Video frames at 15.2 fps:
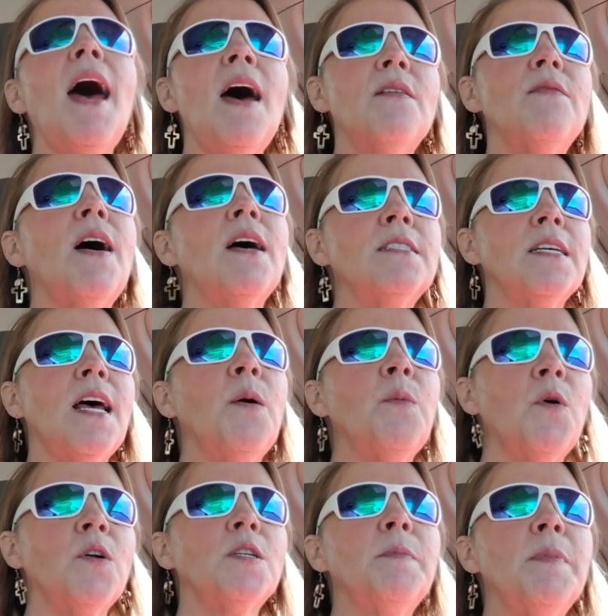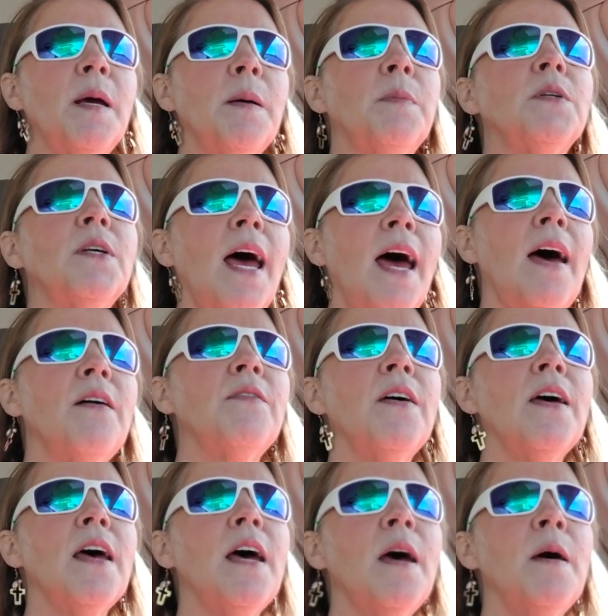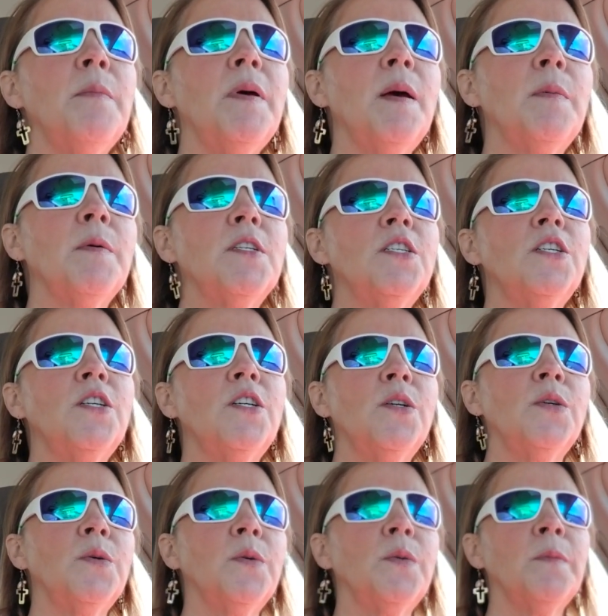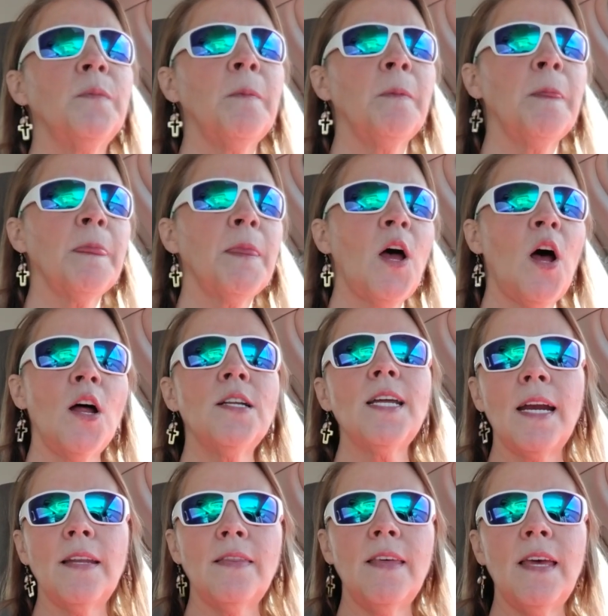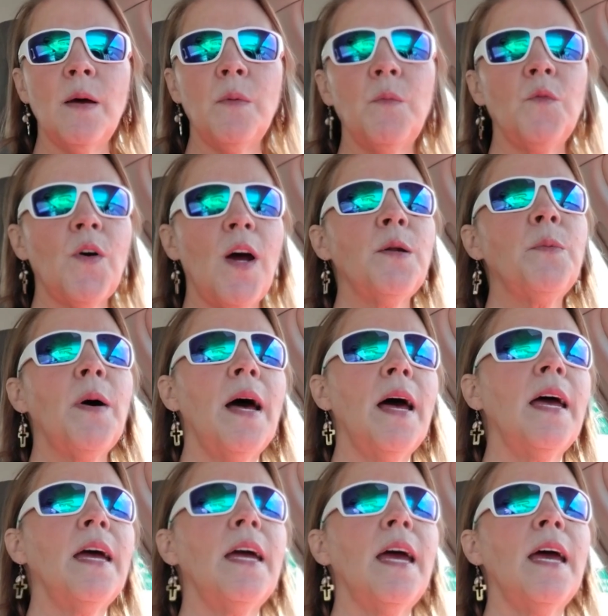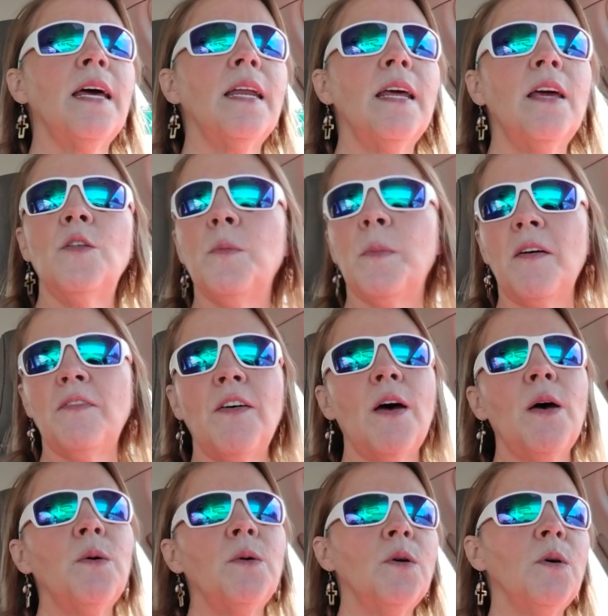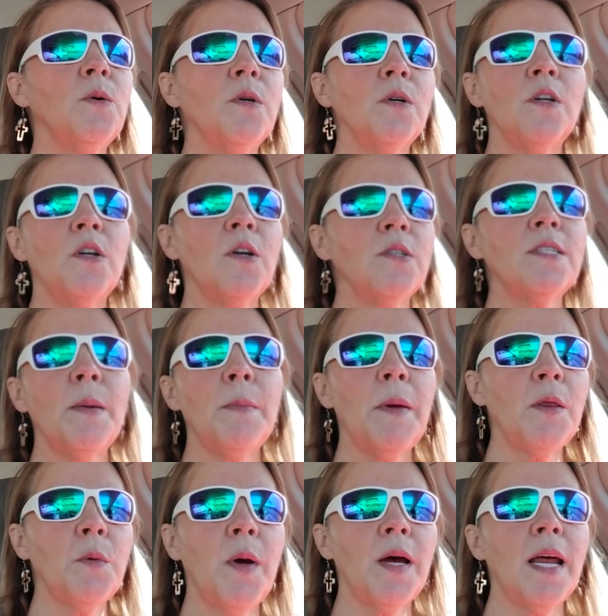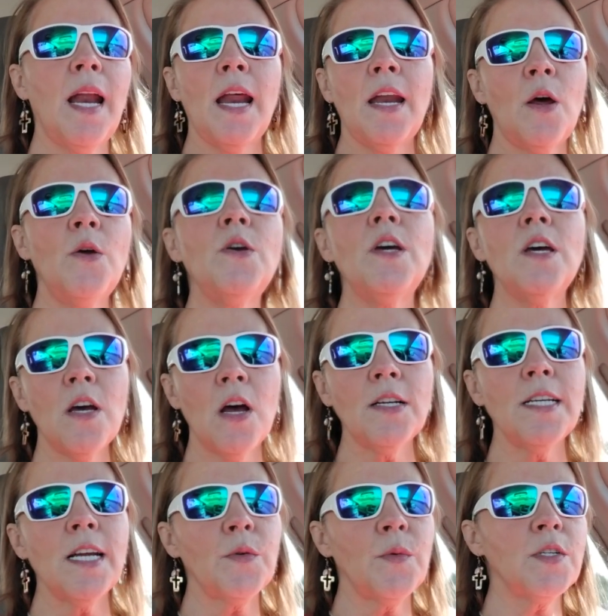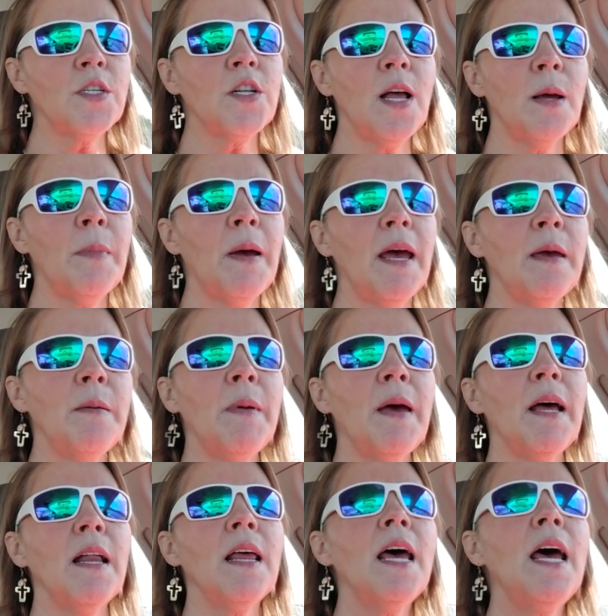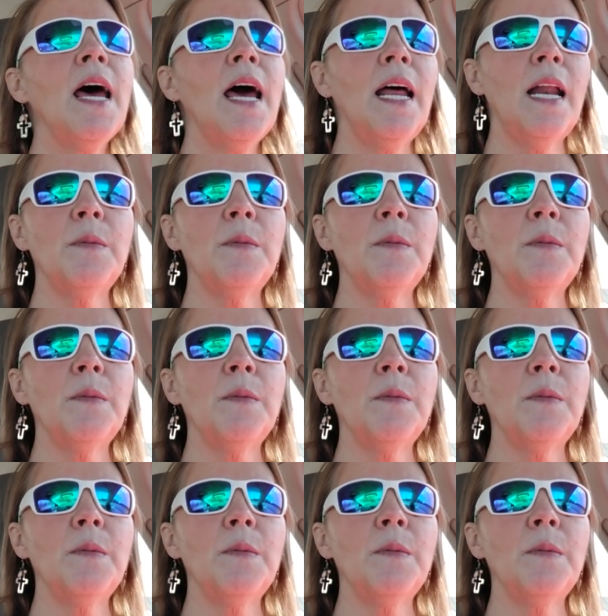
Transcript: have, I, I want to be able to have, be able to contact them right away and either by phone or you know some other way and I know you can contact Russell Klein by email and